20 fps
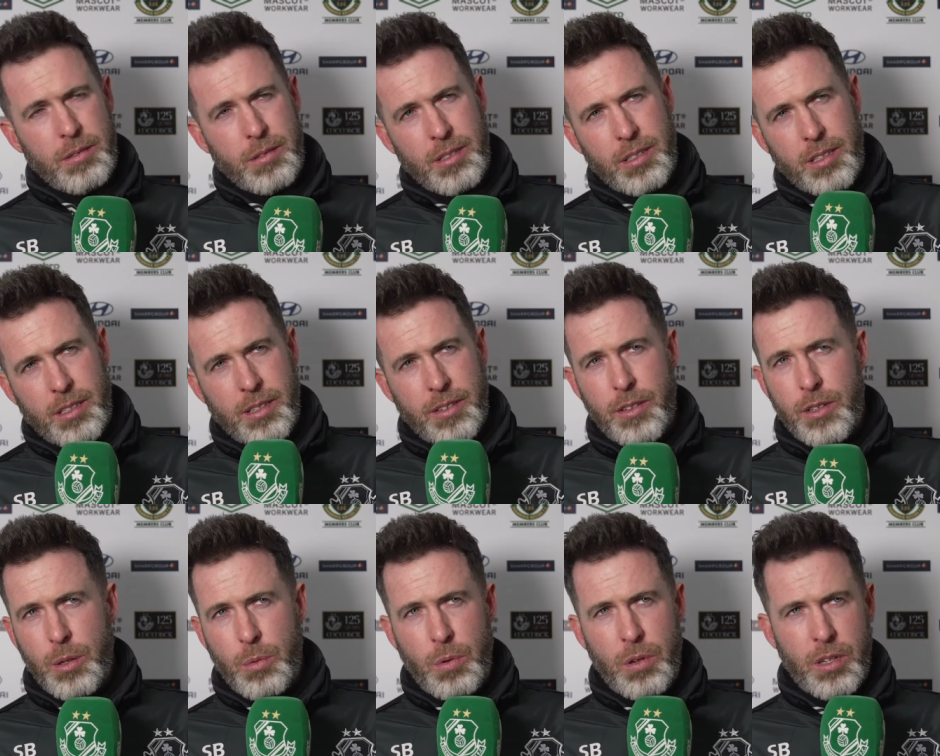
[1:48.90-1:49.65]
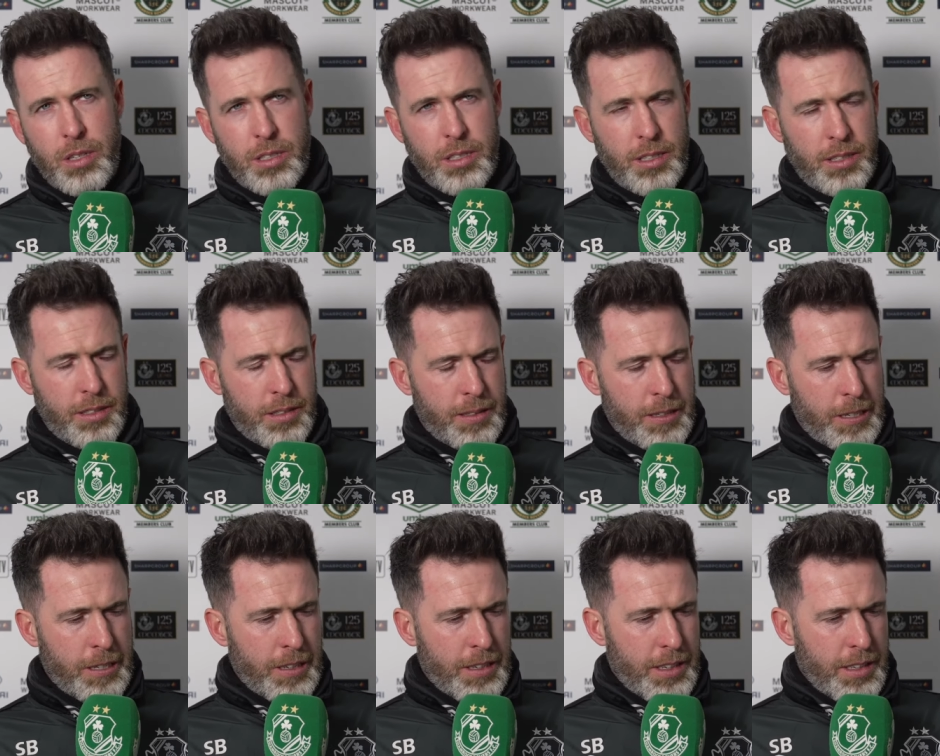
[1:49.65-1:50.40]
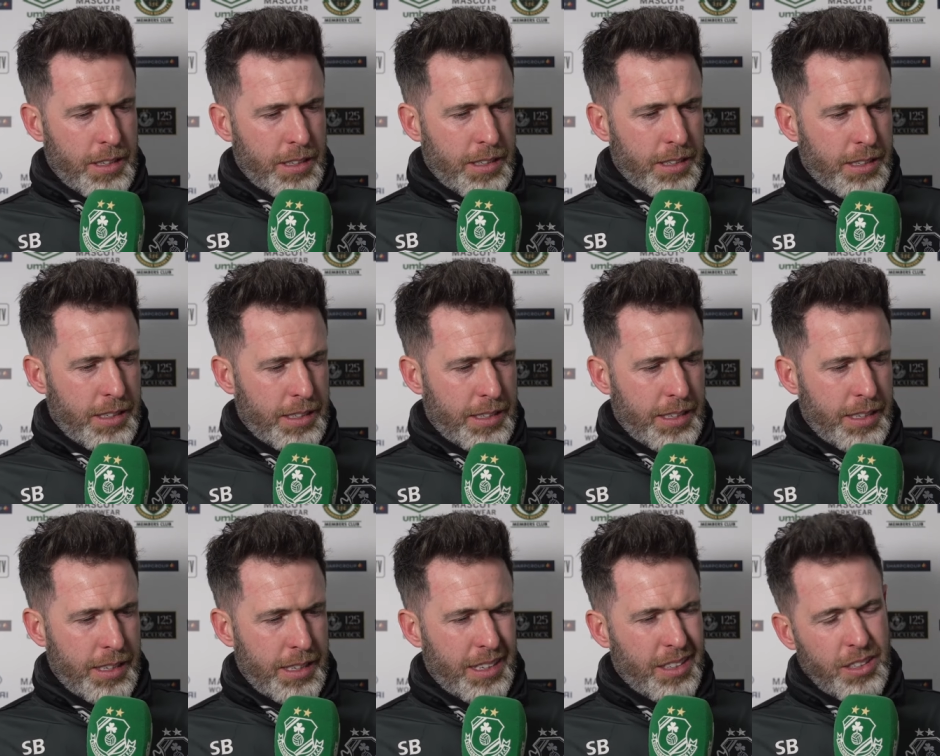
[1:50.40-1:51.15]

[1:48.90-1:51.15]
Uh, tonight it was, and and uh,